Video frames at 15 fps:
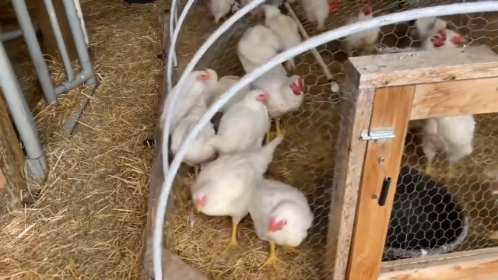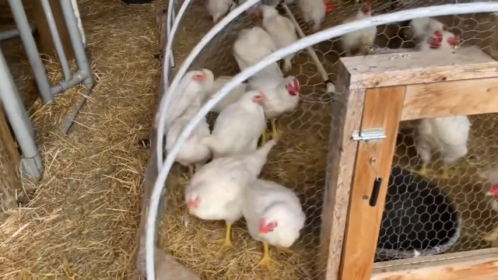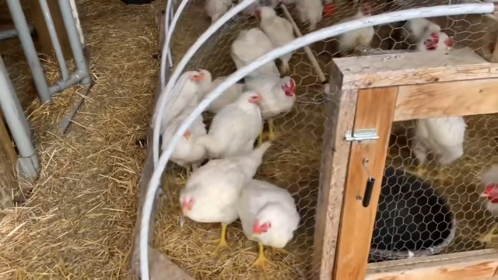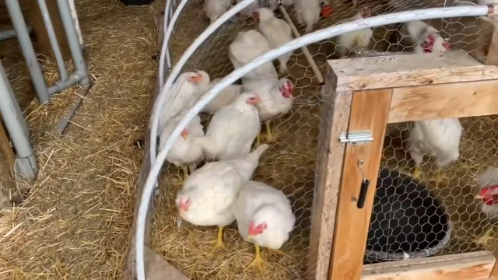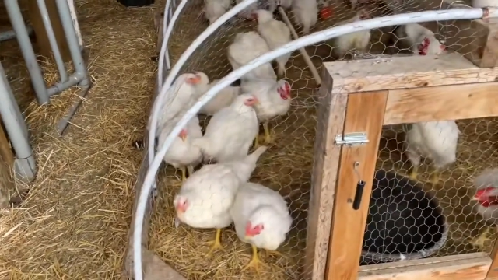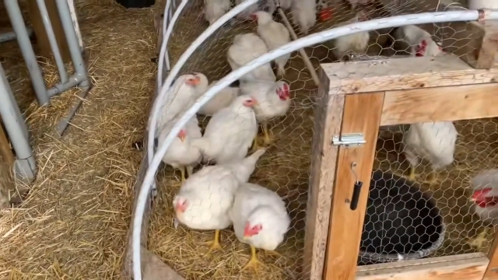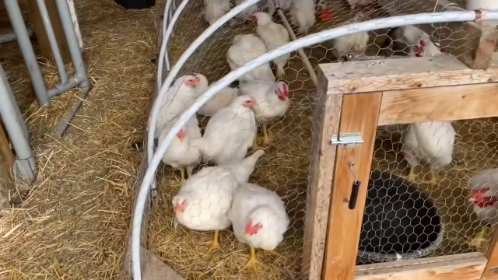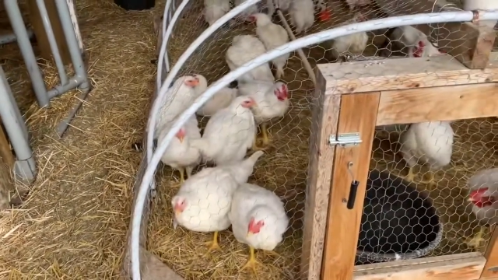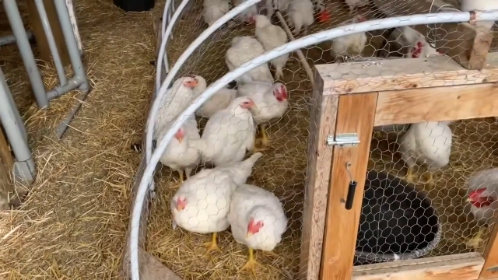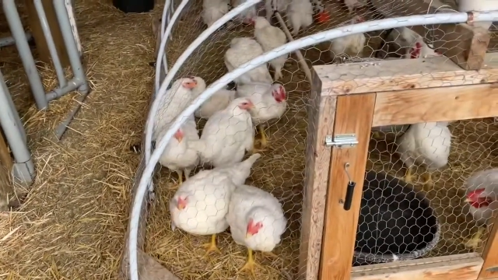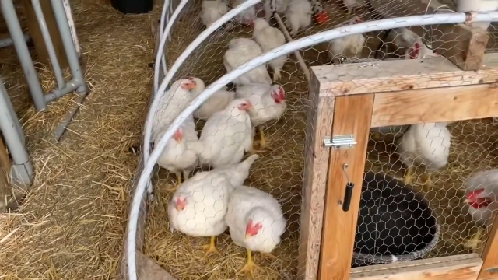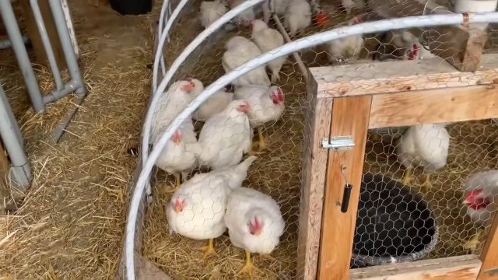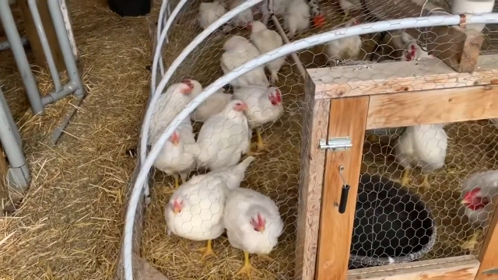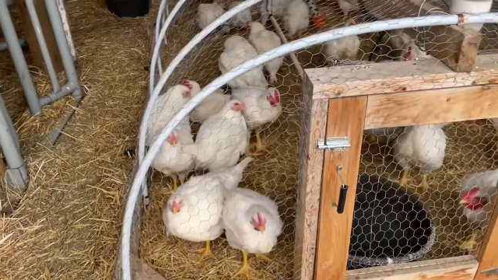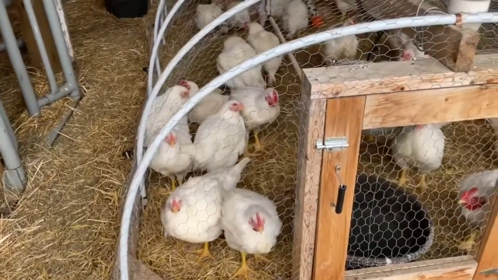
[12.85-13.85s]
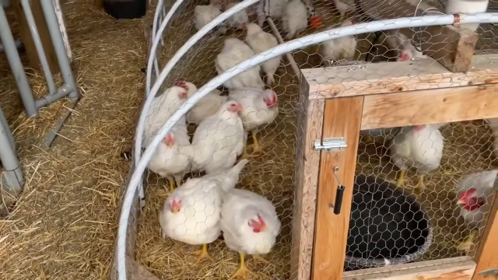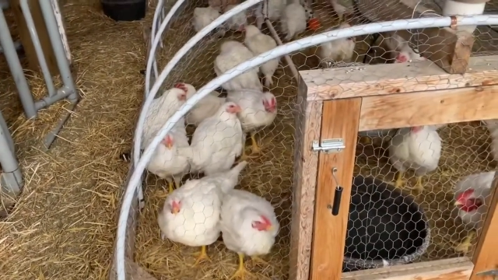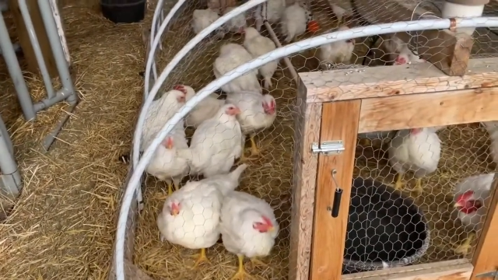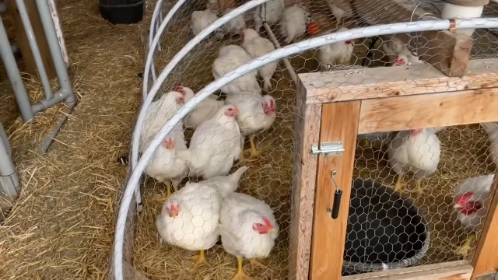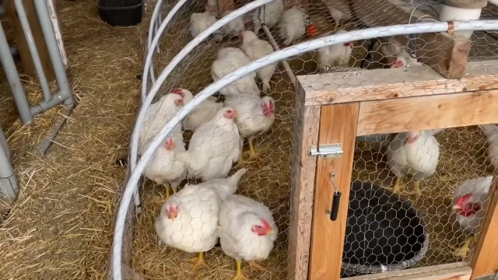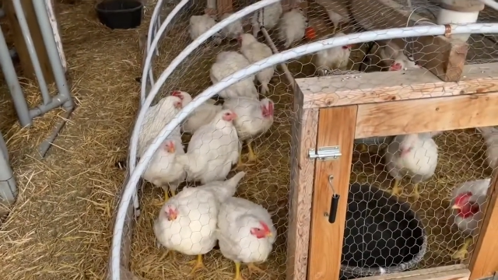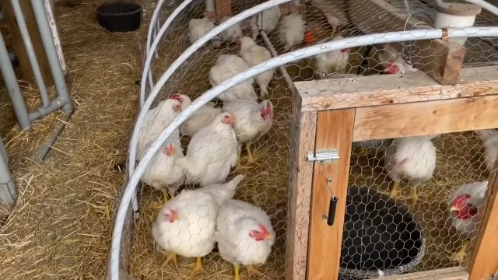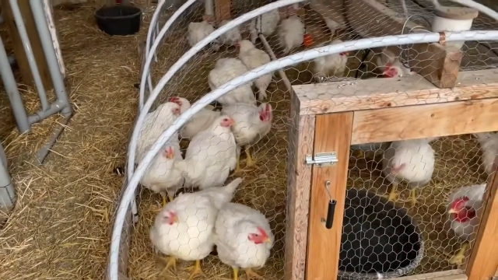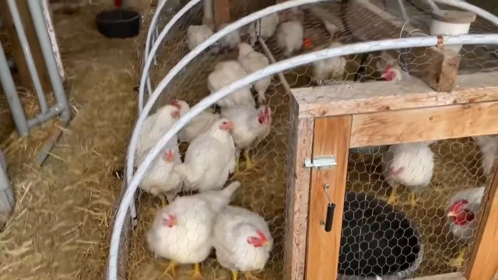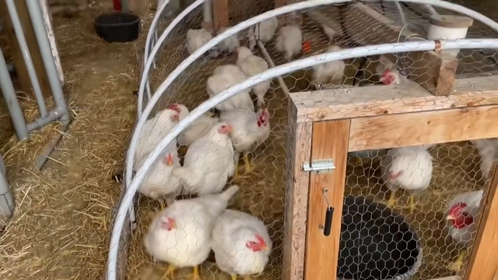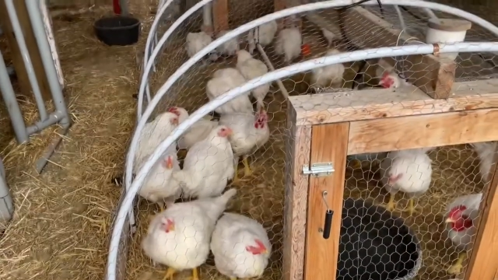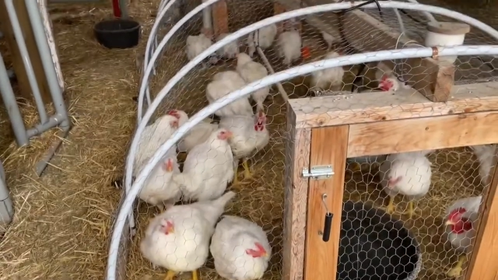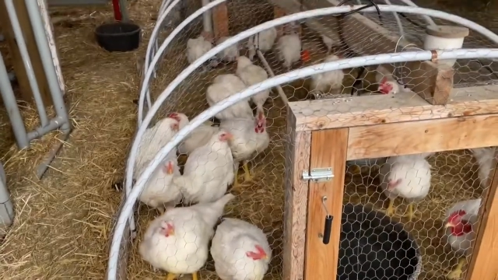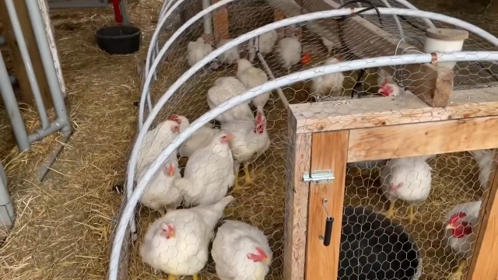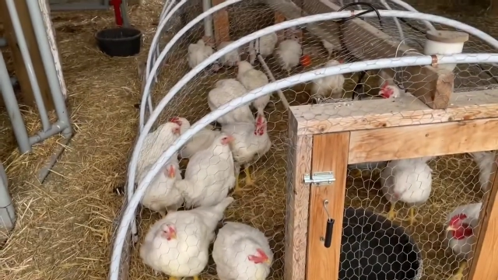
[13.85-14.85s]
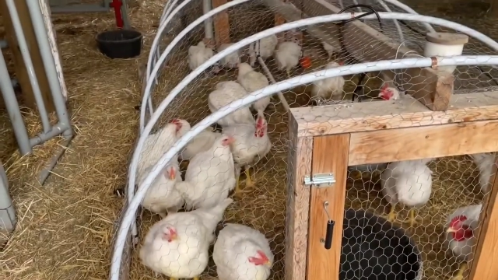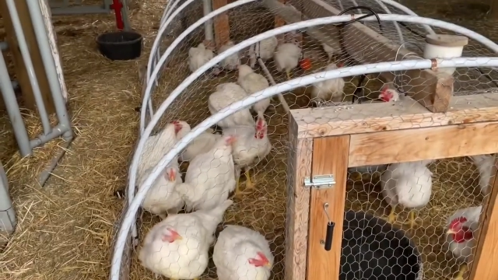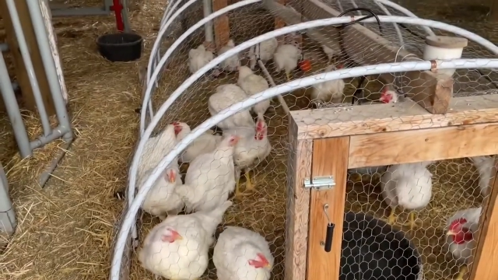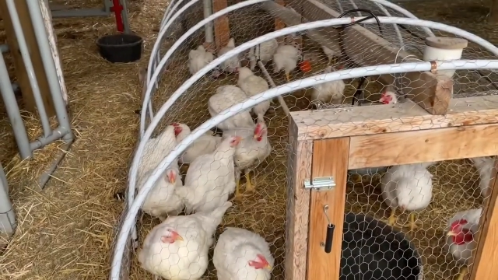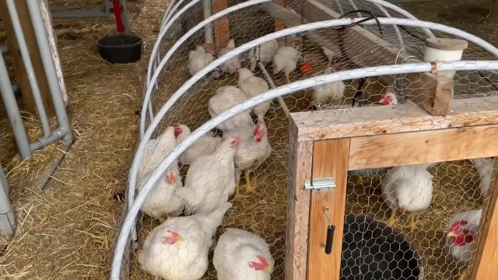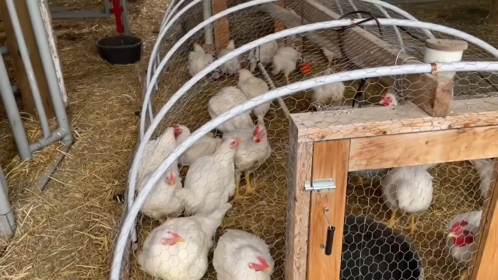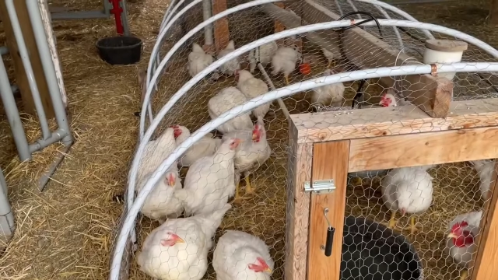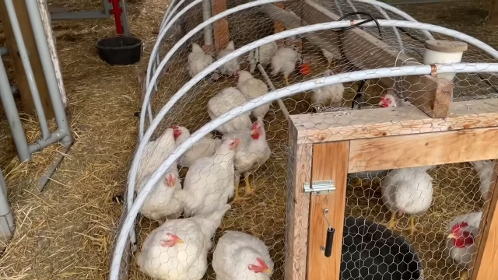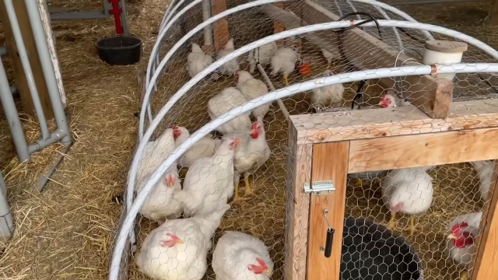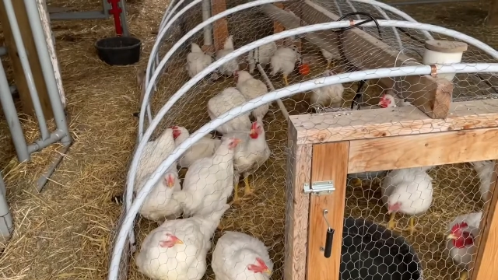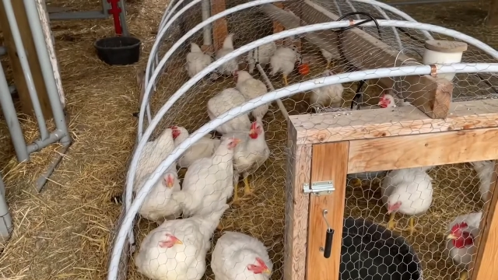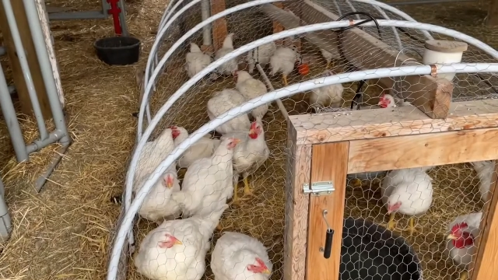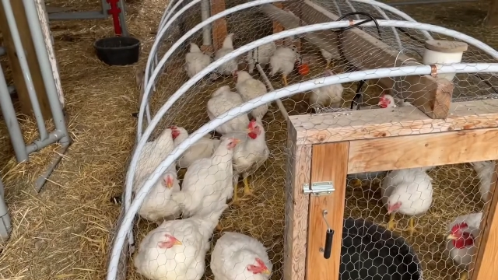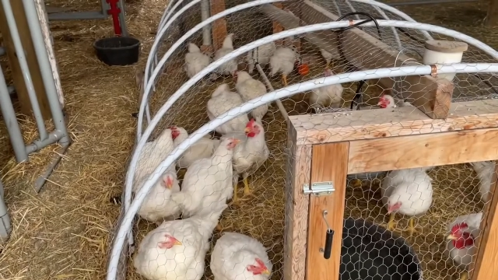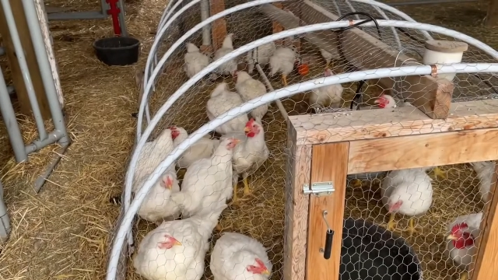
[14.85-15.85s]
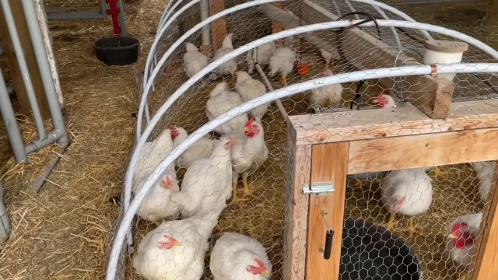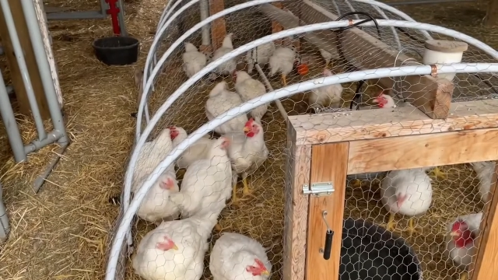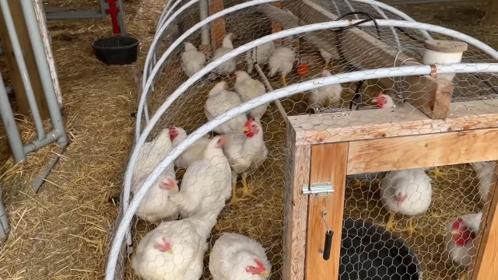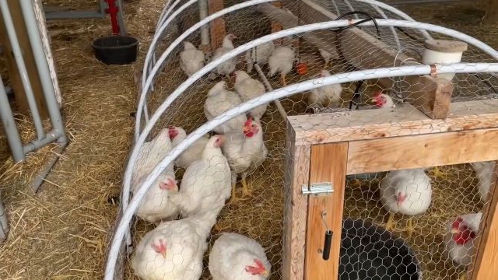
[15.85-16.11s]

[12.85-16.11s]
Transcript: No face is visible, so there are no lips to read.